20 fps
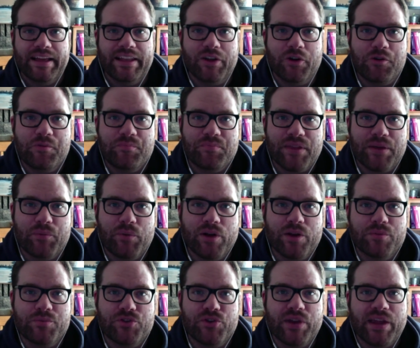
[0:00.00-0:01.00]
Hello, and
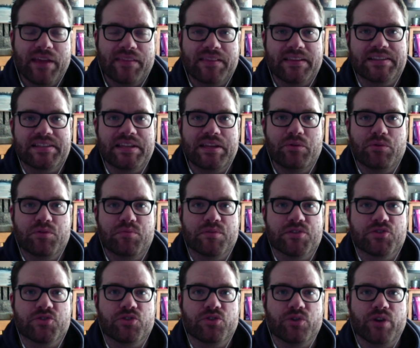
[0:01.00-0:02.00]
welcome to Catholicity with
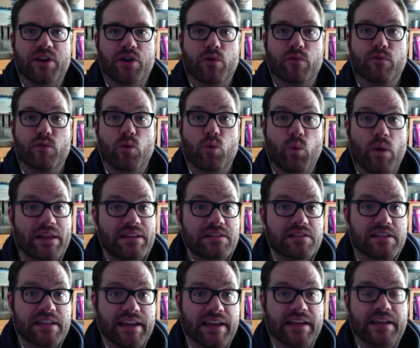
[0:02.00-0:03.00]
Mr. Nerino for
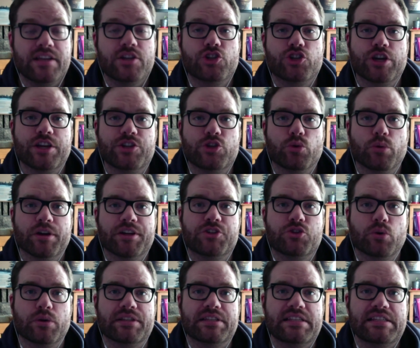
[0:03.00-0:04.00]
Wednesday, January
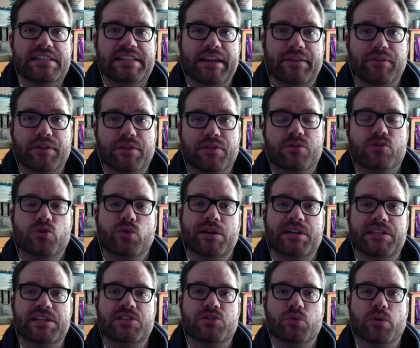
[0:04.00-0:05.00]
27th,
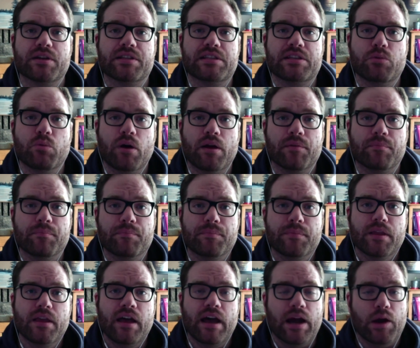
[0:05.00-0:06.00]

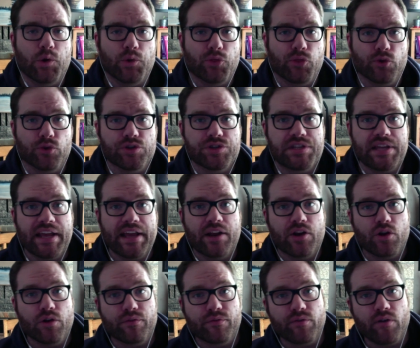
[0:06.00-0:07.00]
2021. Our Thursday and
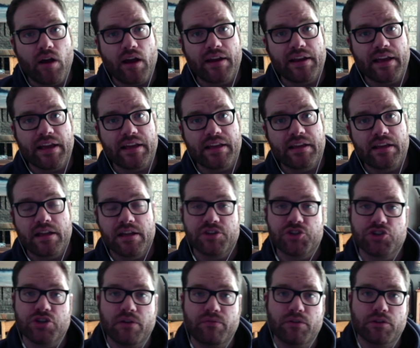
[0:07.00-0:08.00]
our Friday get
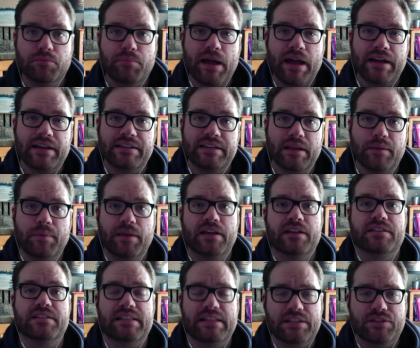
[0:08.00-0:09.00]
shuffled back a day
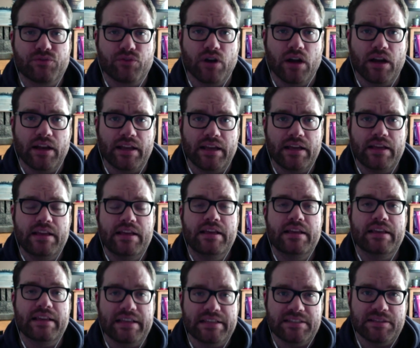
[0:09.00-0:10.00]
because this Friday
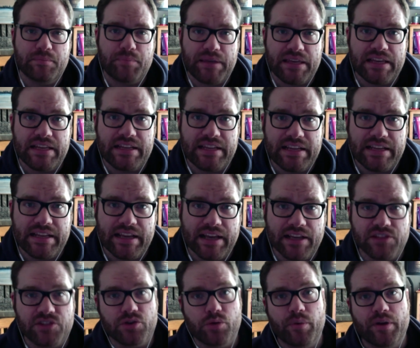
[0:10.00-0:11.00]
is a PD day.
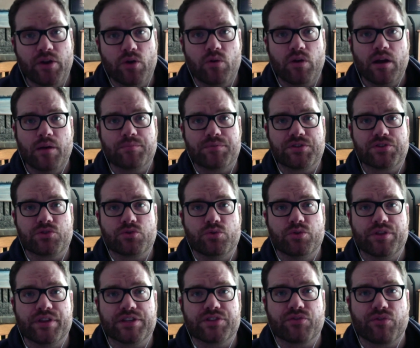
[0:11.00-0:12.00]
So we don't come to
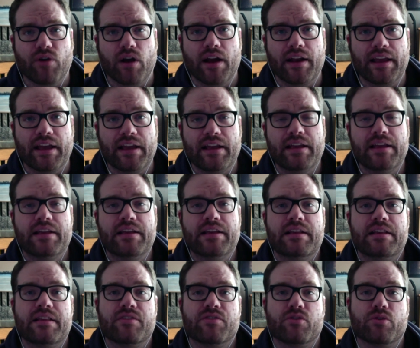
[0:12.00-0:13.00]
school this Friday.
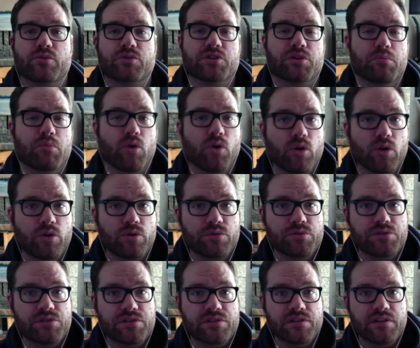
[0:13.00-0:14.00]
So
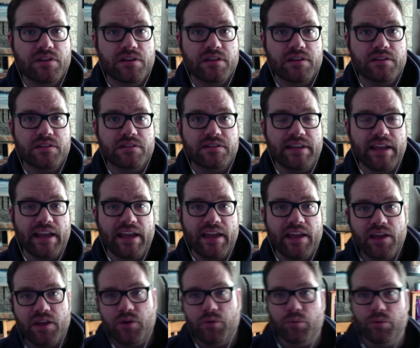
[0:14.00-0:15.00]
tomorrow's
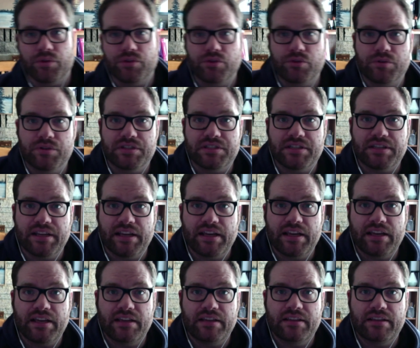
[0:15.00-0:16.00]
day we're doing
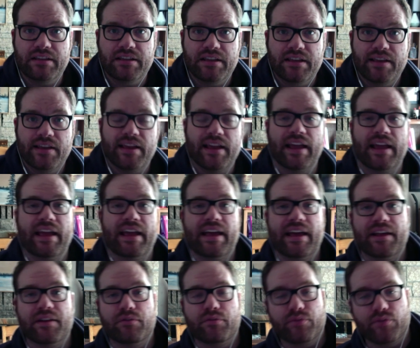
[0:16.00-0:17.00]
today,
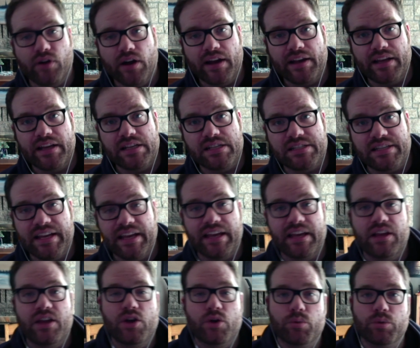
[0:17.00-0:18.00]
and Friday's
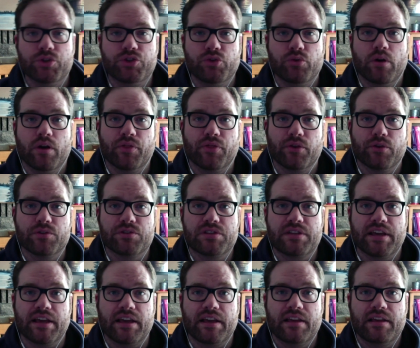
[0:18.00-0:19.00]
day we'll do on
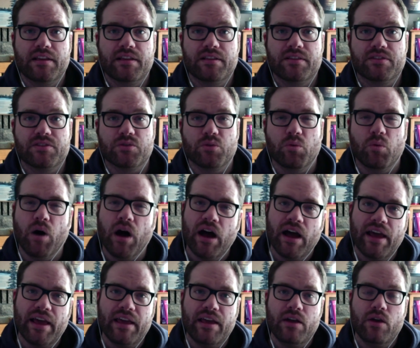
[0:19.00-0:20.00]
Thursday. So
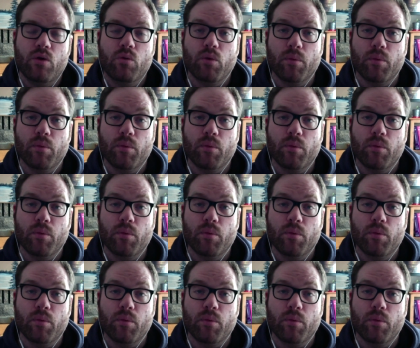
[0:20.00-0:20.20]
why?